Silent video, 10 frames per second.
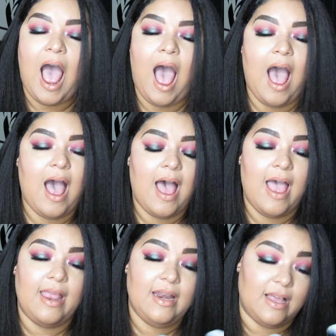
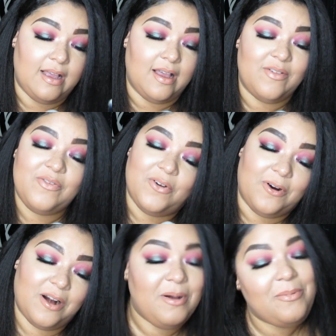I love
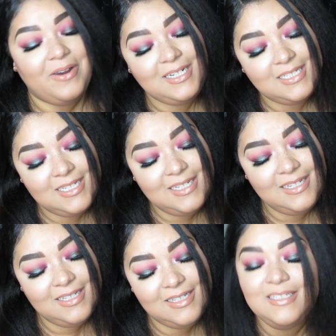affordable
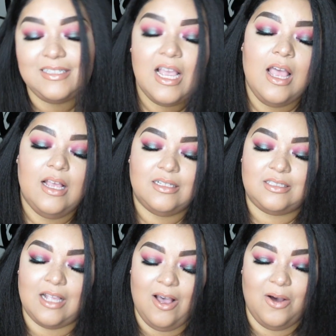brushes.
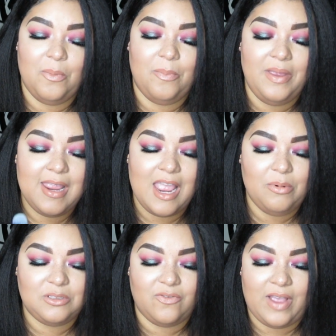So being
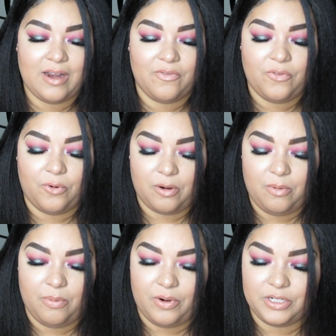able to find
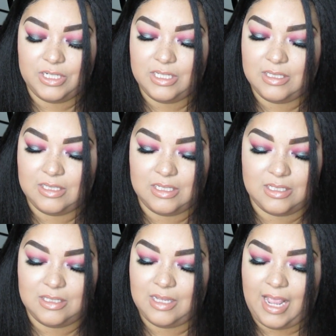affordable brushes
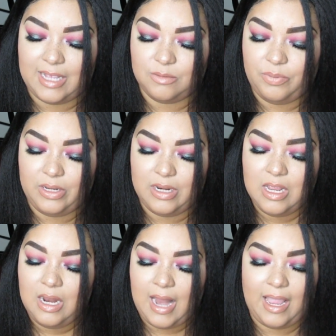just has been
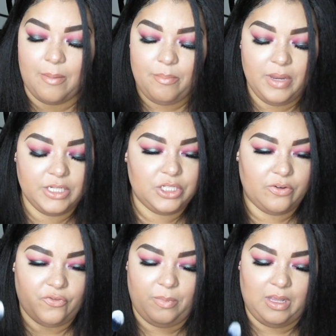like a
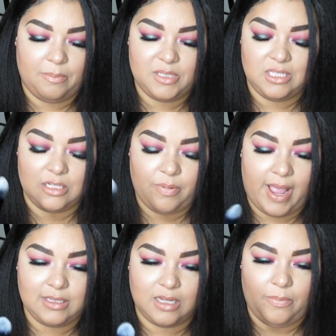mission for me these
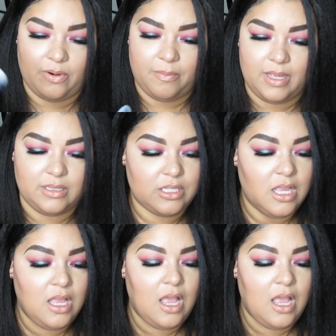past couple of months.